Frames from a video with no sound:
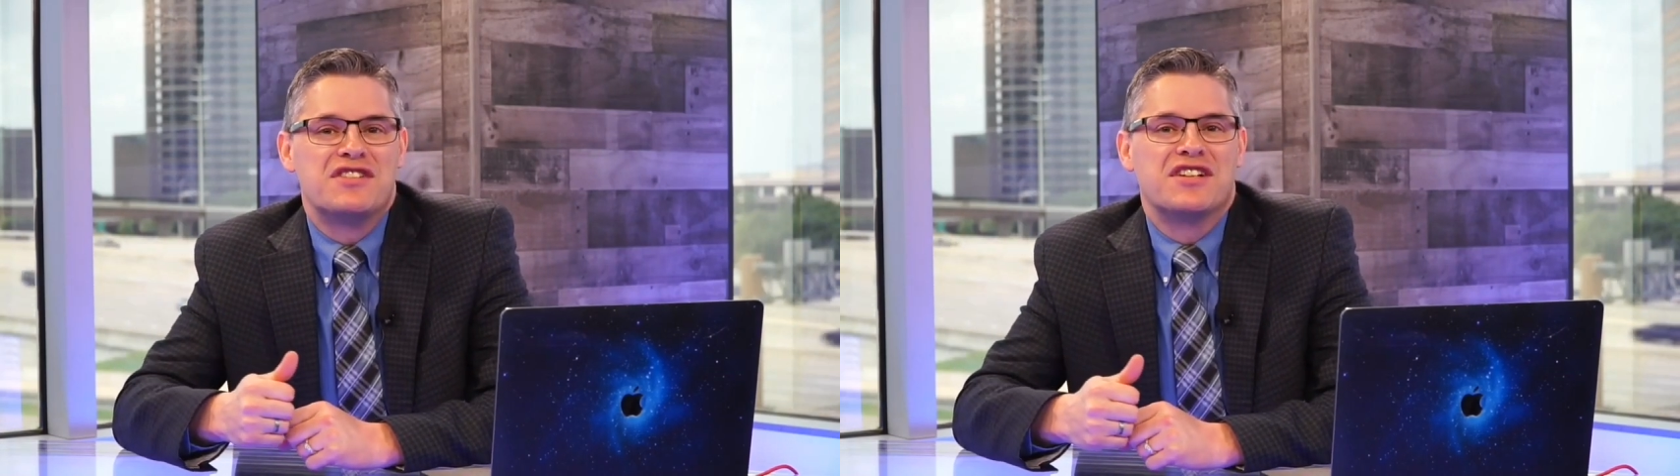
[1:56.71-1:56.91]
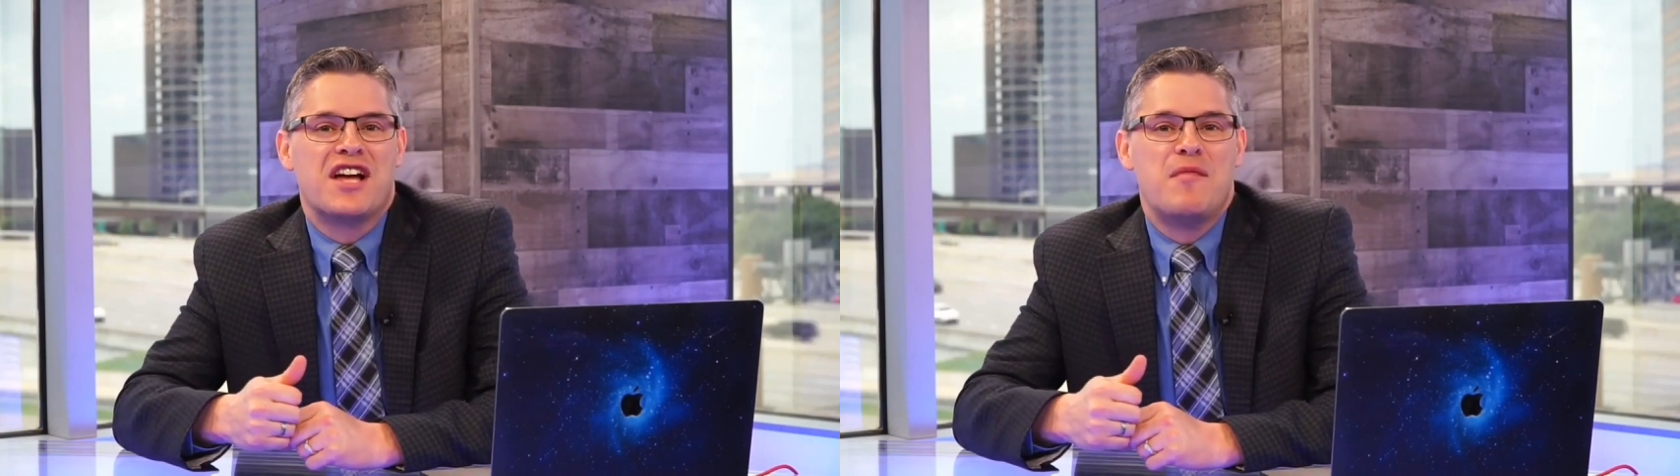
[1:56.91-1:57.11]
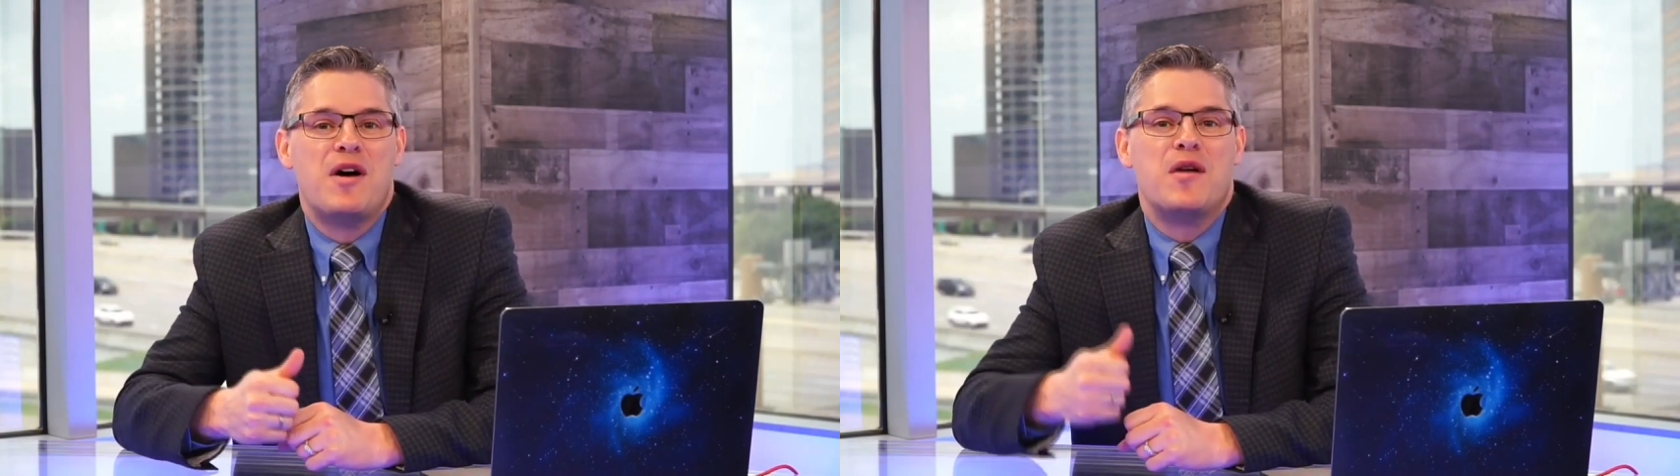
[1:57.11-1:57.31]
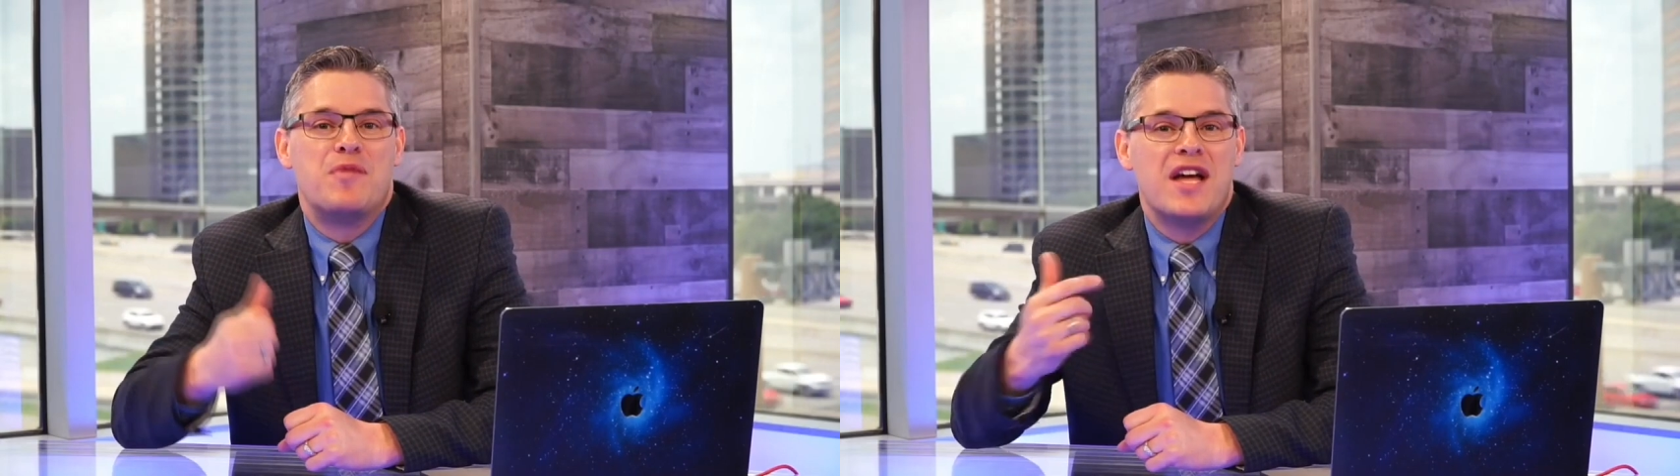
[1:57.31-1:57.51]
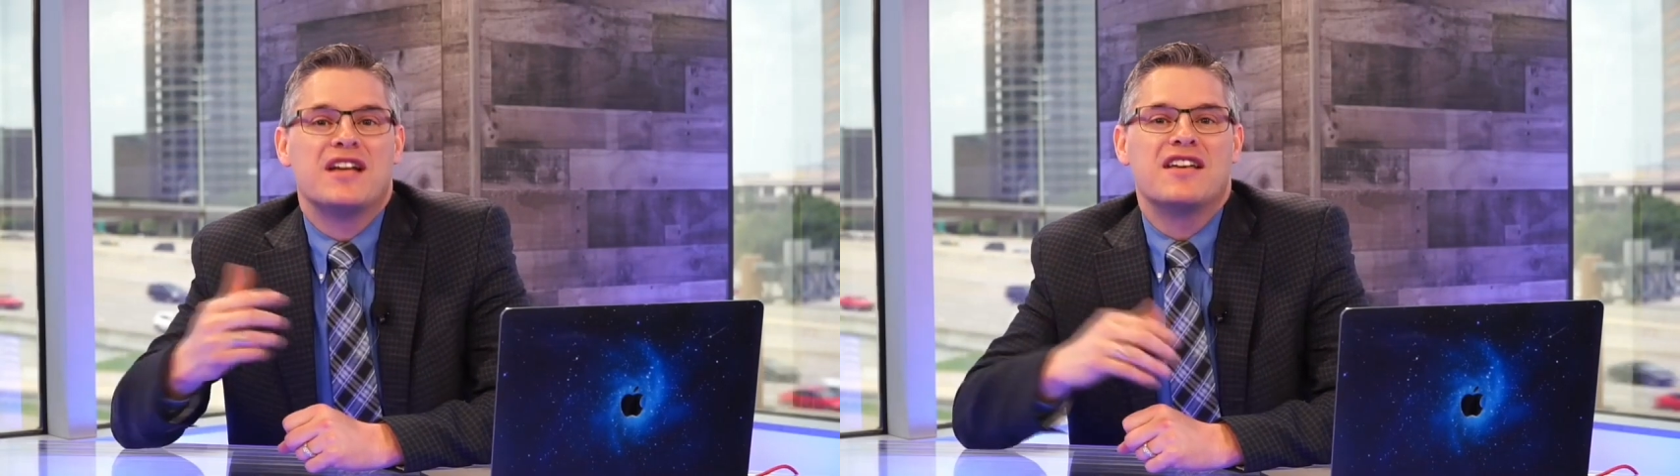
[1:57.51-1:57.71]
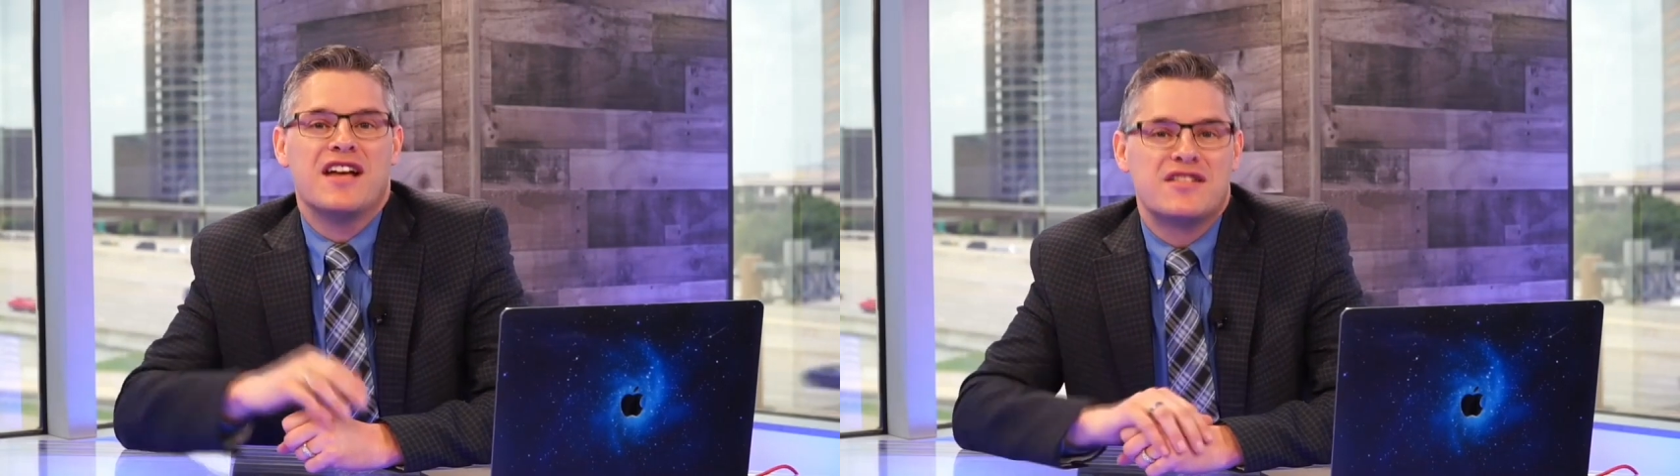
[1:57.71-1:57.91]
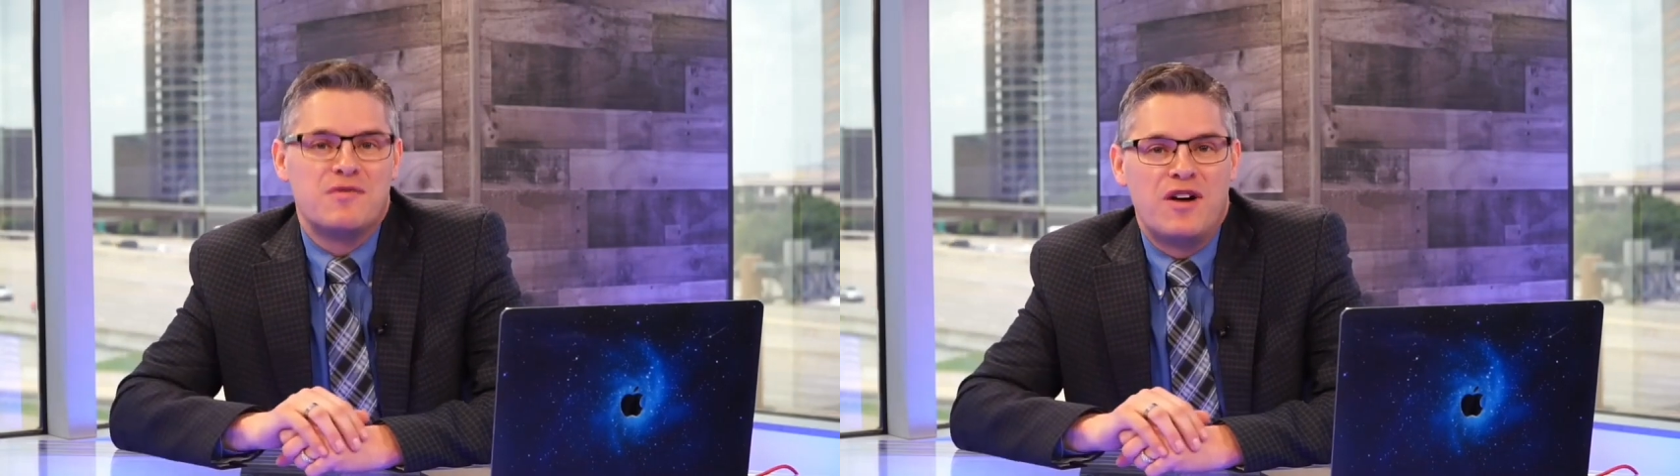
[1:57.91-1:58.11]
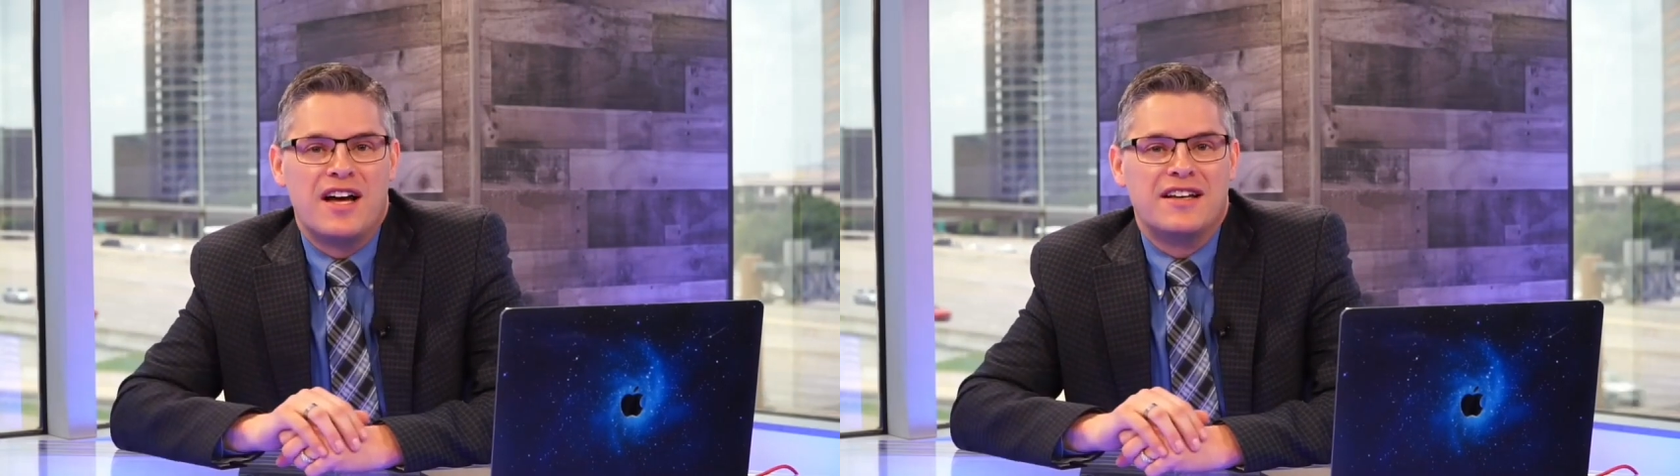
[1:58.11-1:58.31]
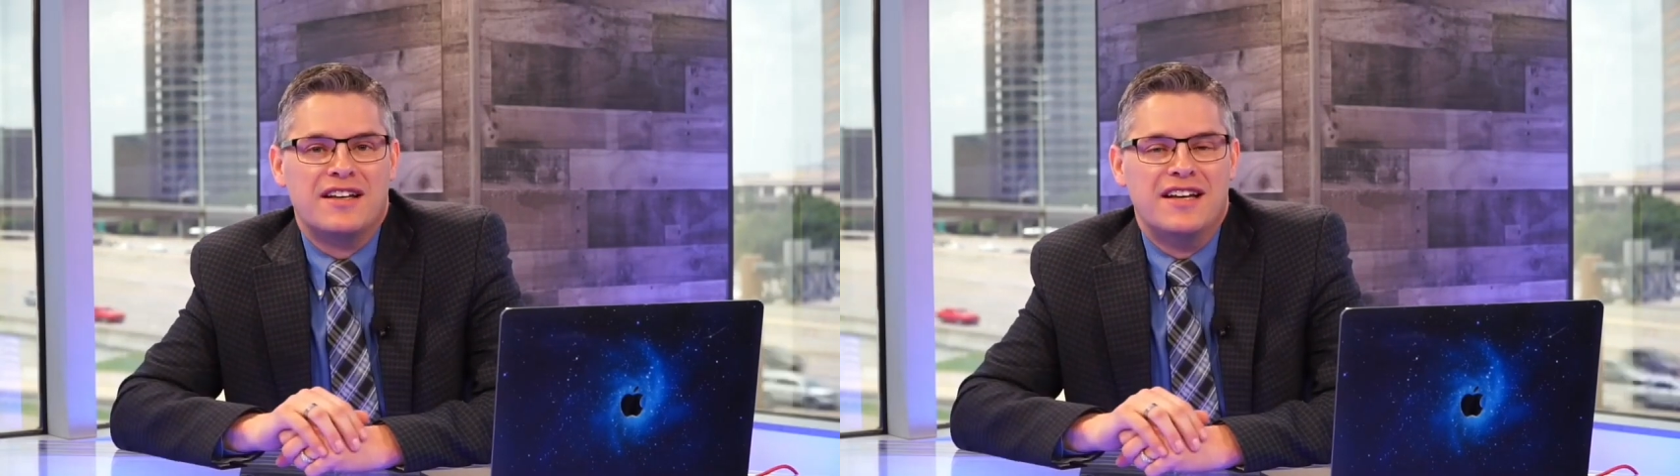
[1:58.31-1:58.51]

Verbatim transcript: to come up, and guess what?